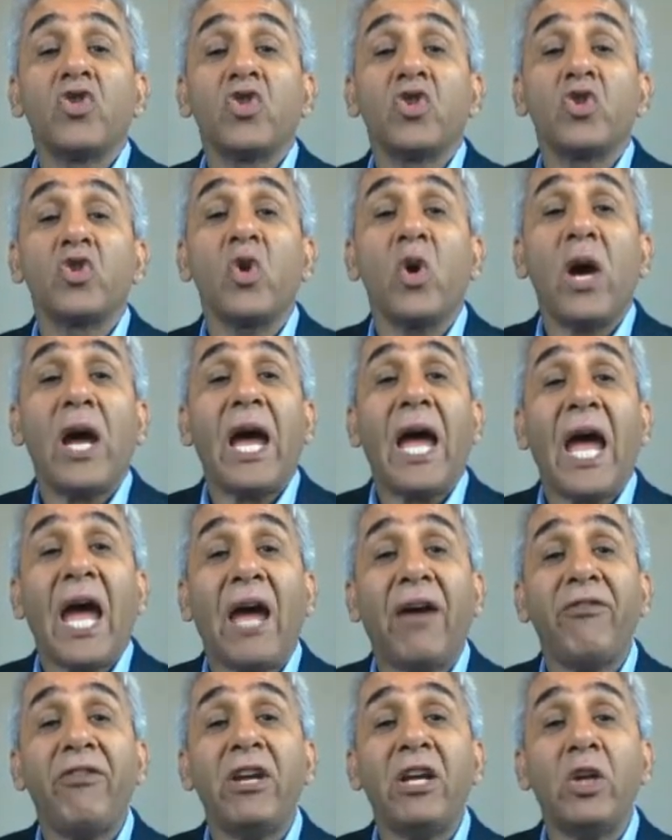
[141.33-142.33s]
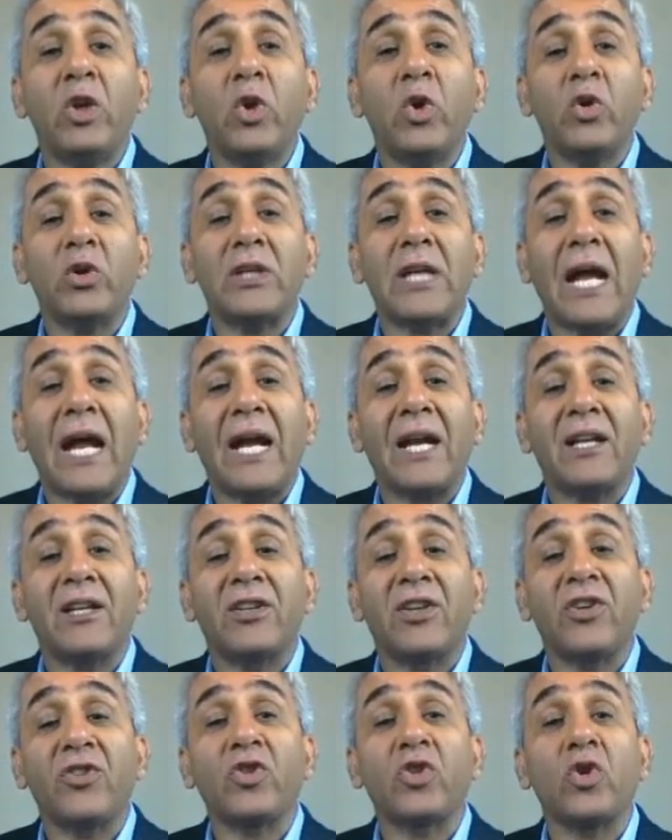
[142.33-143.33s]
So having looked at
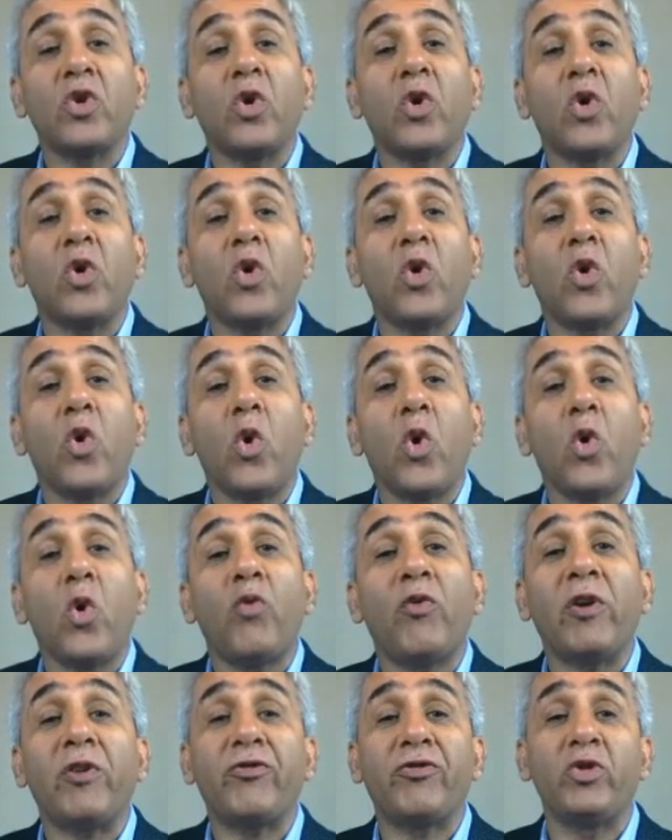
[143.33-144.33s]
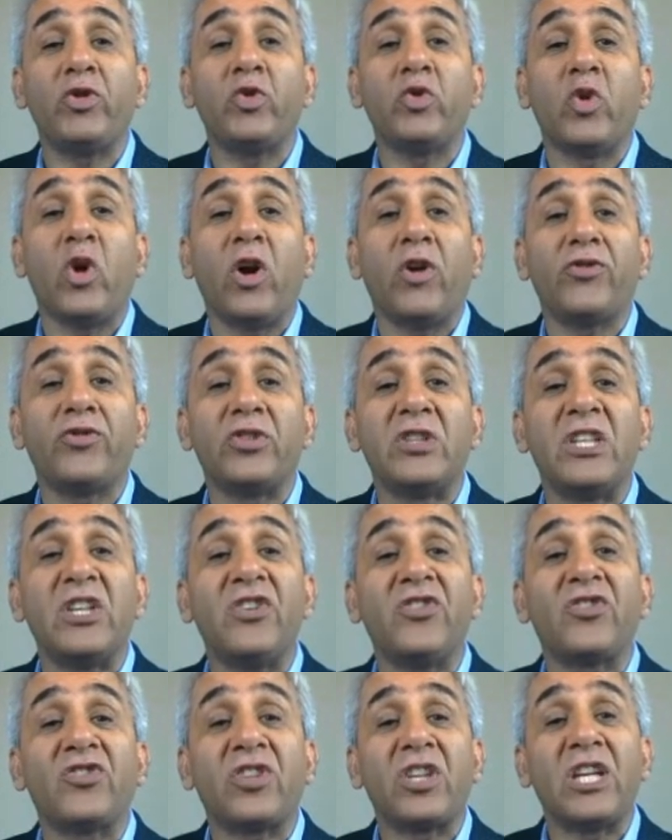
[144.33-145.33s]
this overview of
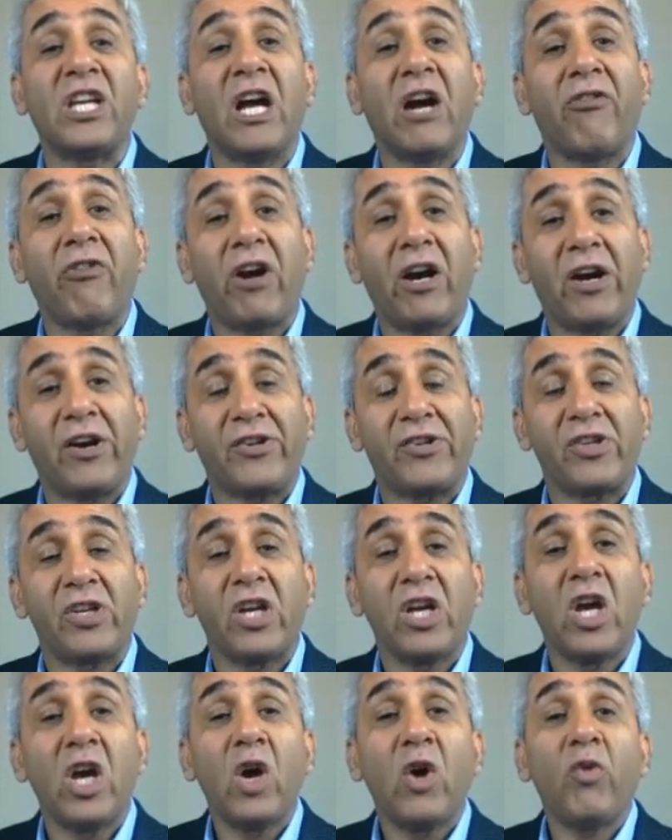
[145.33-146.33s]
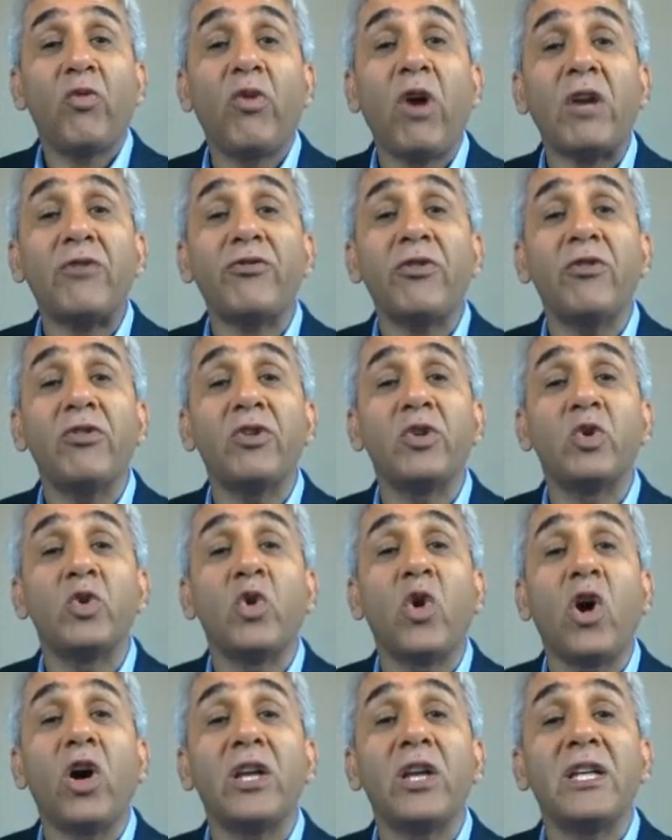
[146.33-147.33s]
these three awards, what we will do
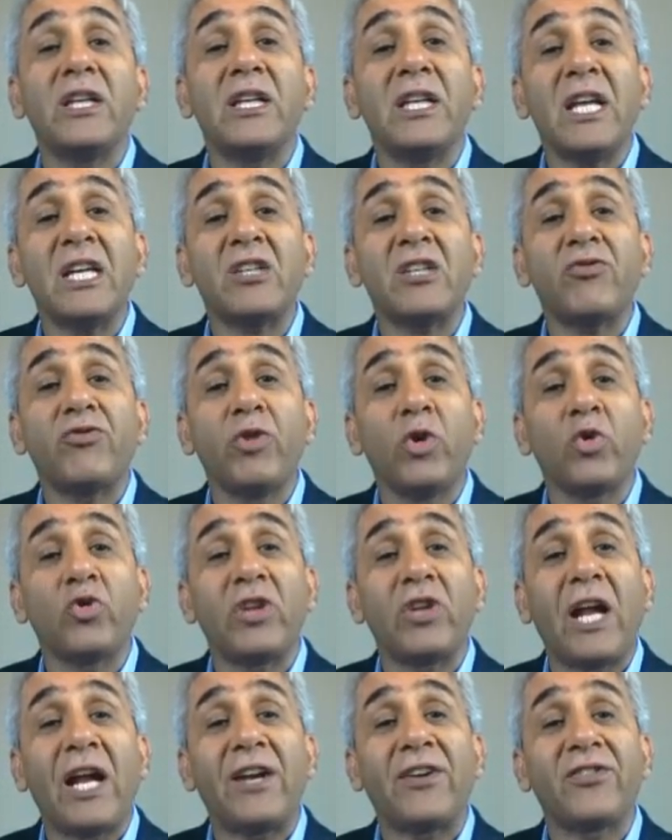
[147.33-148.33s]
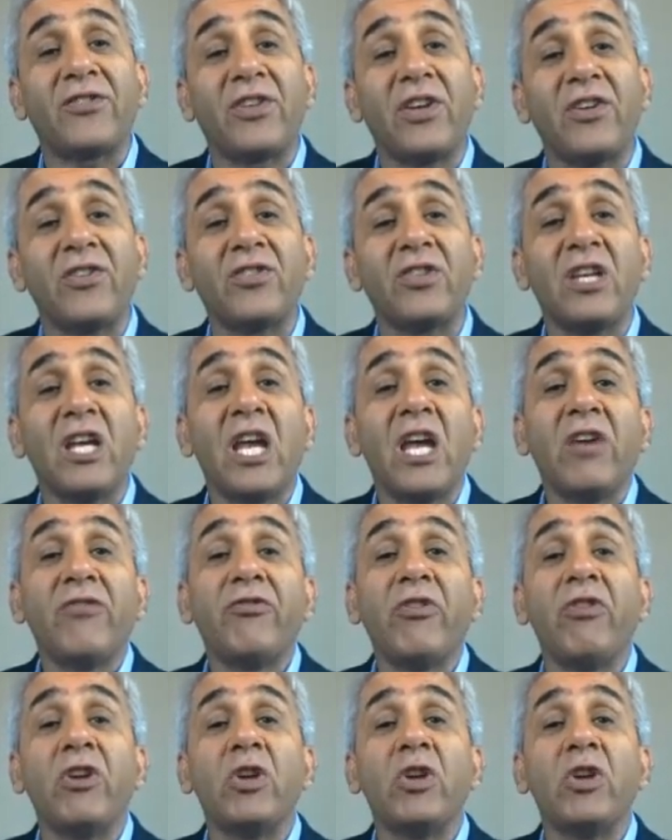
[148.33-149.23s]
on next few slides is we